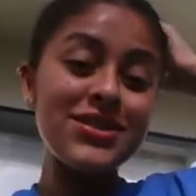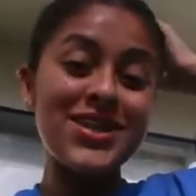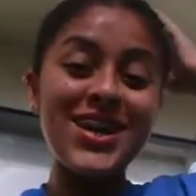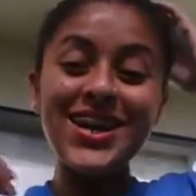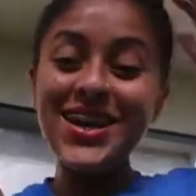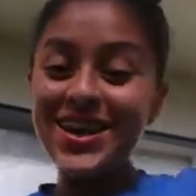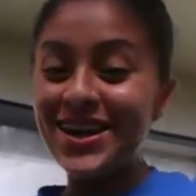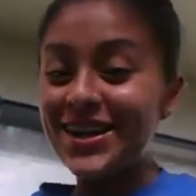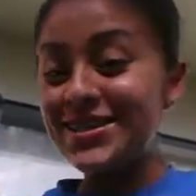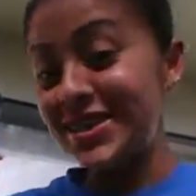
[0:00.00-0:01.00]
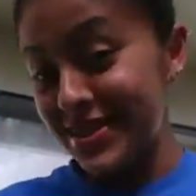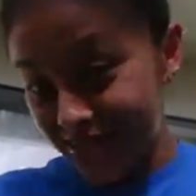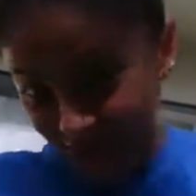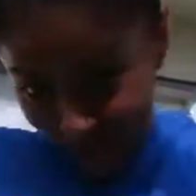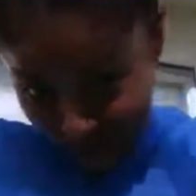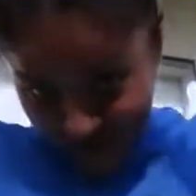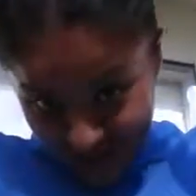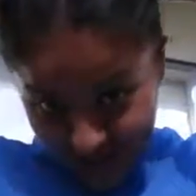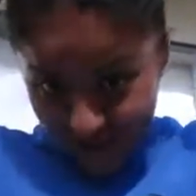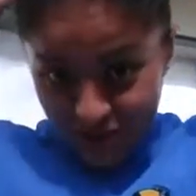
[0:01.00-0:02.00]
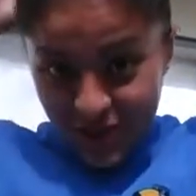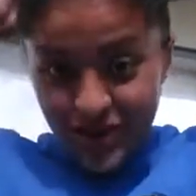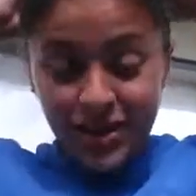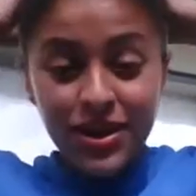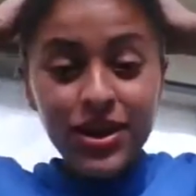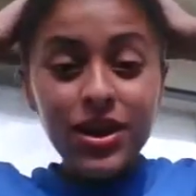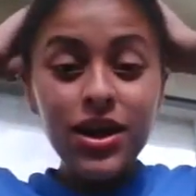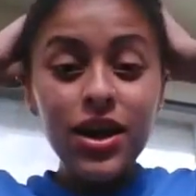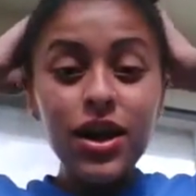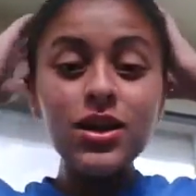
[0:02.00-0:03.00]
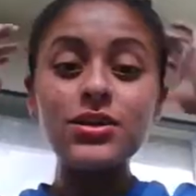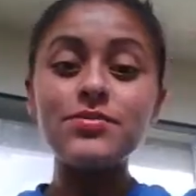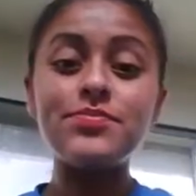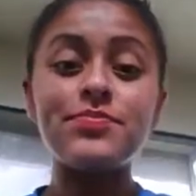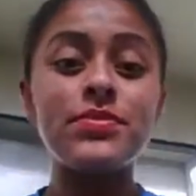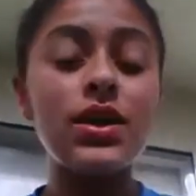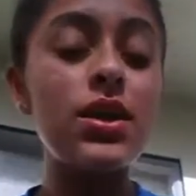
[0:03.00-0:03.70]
I'm just kidding, guys. That's so conceited of me. Anyways.